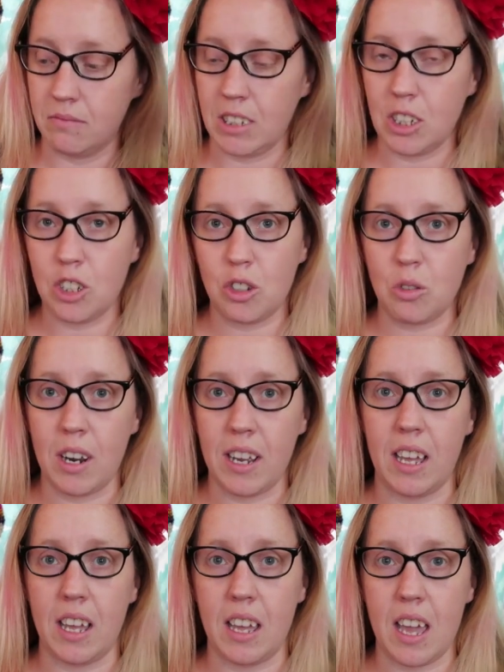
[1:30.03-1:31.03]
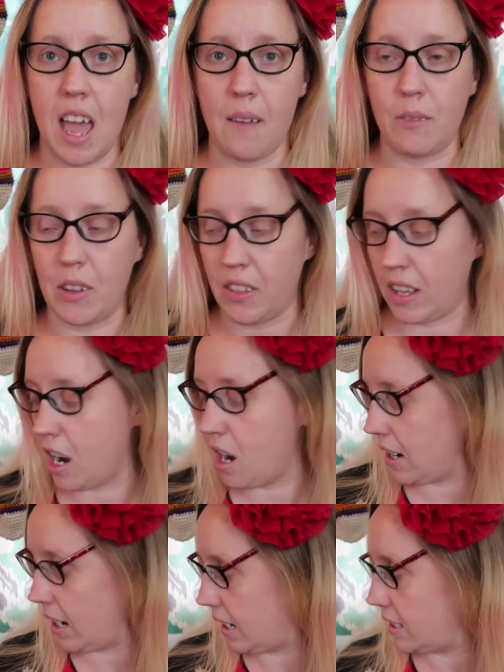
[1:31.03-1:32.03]
They destroy everything.
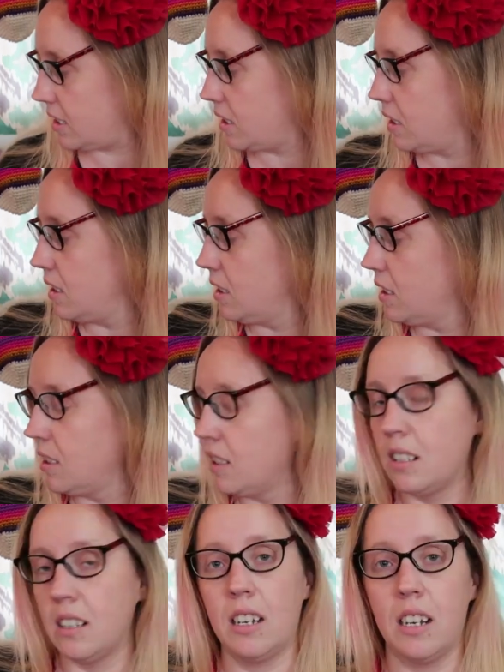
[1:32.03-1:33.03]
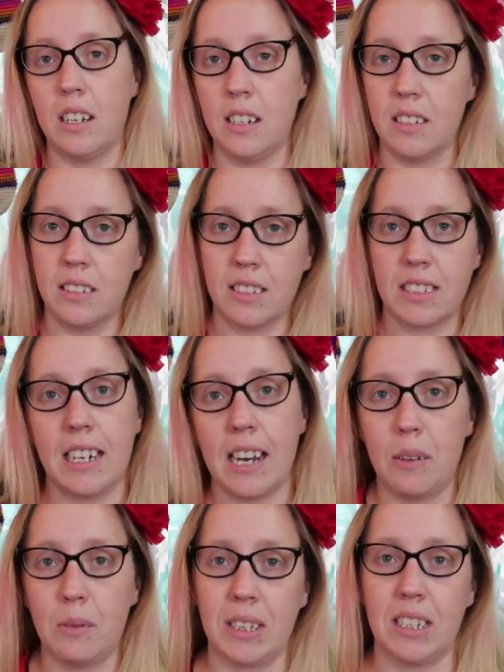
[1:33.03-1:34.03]
All right, guys. Let's get
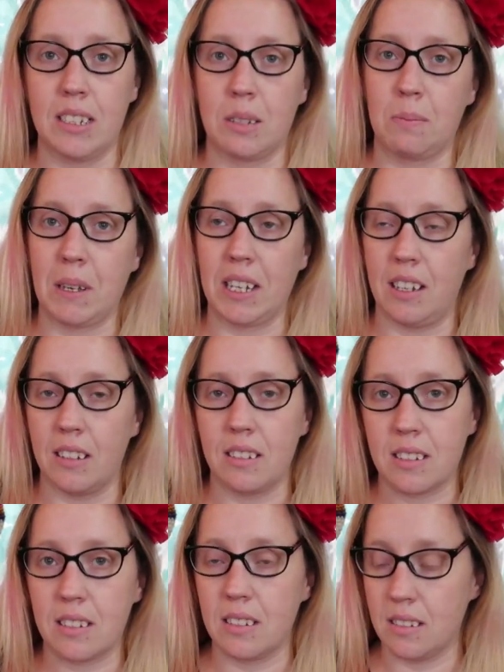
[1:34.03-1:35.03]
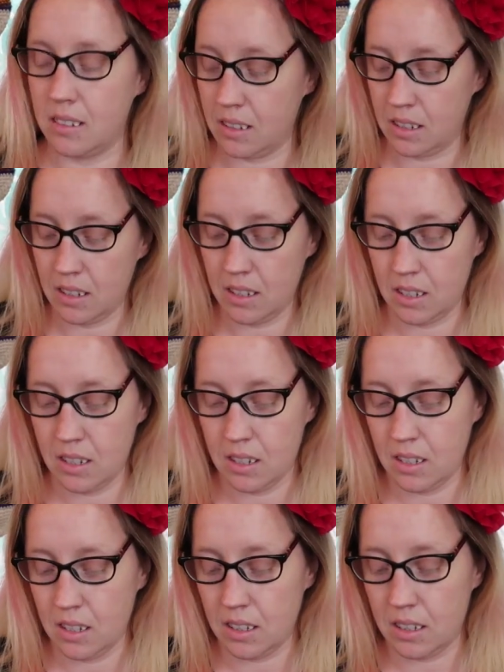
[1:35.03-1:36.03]
on with this because
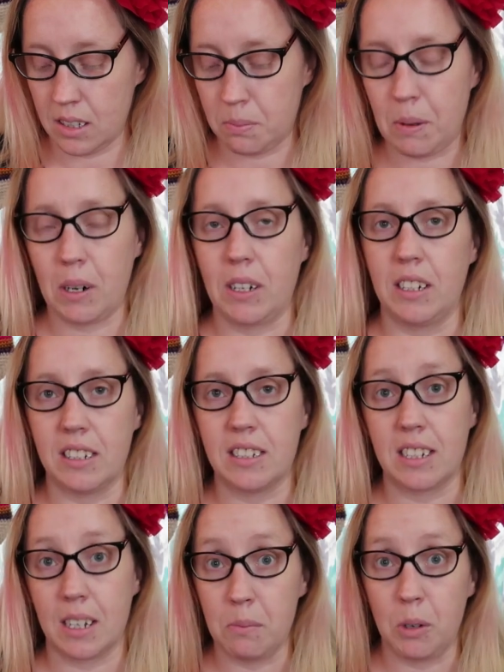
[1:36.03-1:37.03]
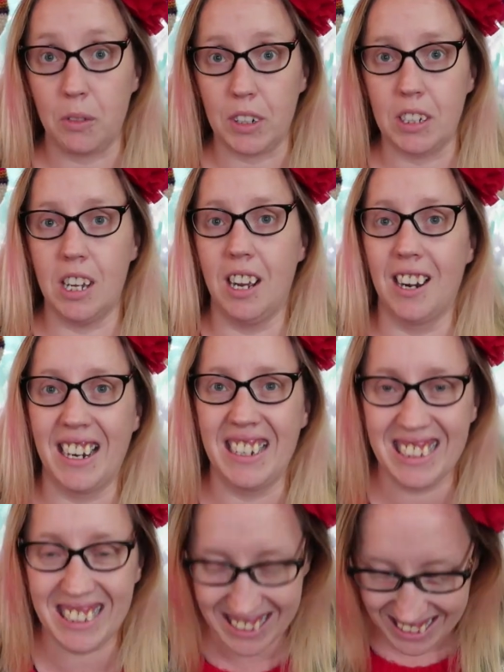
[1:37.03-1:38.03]
this party needs to get moving.
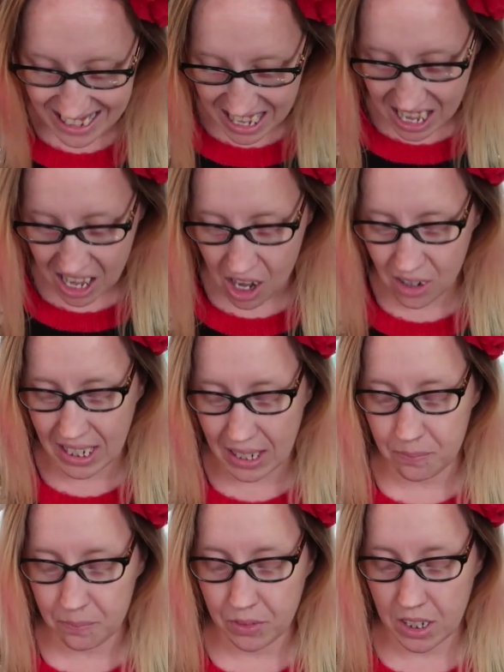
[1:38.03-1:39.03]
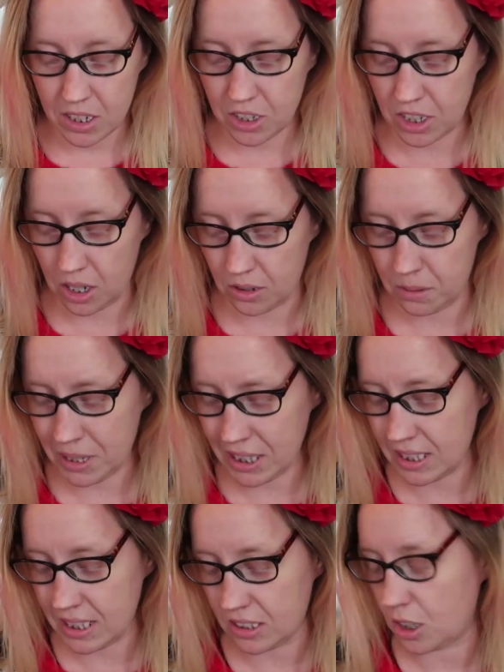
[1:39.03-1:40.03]
Okay. So, let me
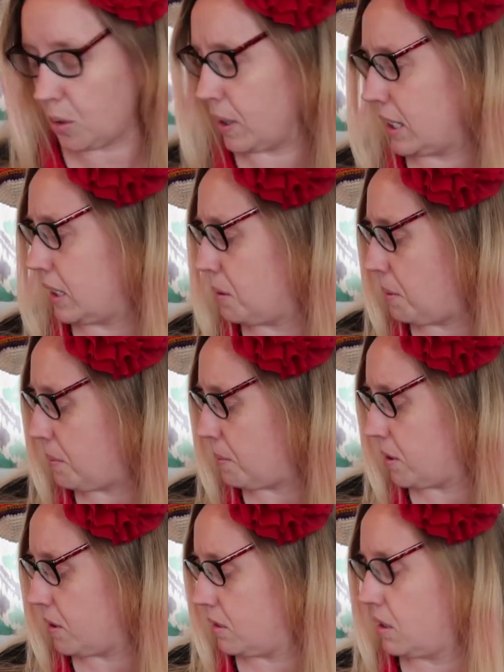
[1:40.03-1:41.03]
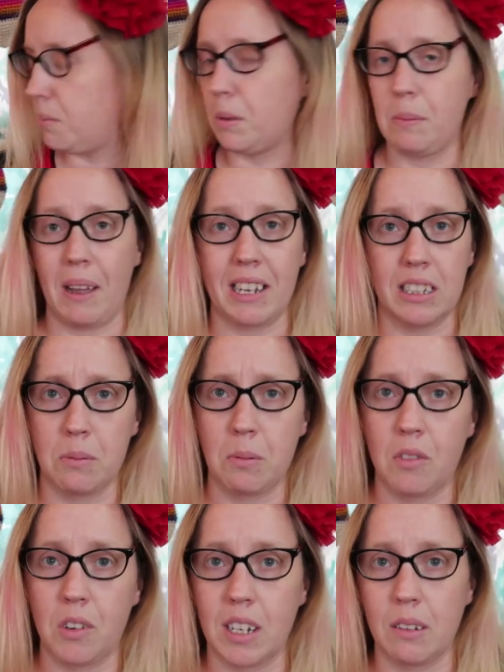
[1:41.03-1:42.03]
get this out the crinkly paper. I'll put it back in there
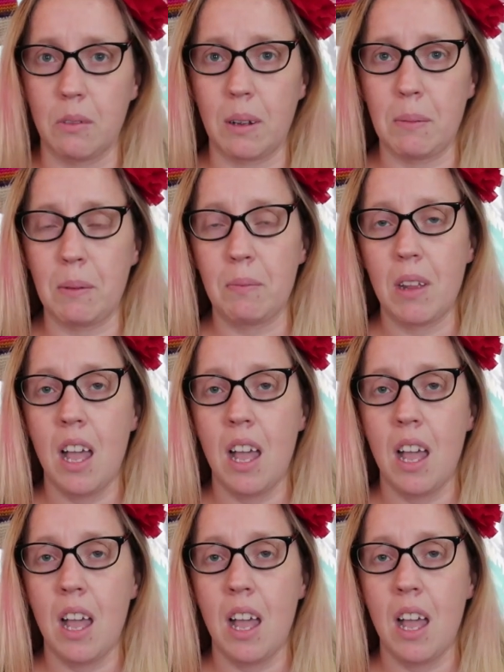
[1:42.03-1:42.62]
before I do whatever.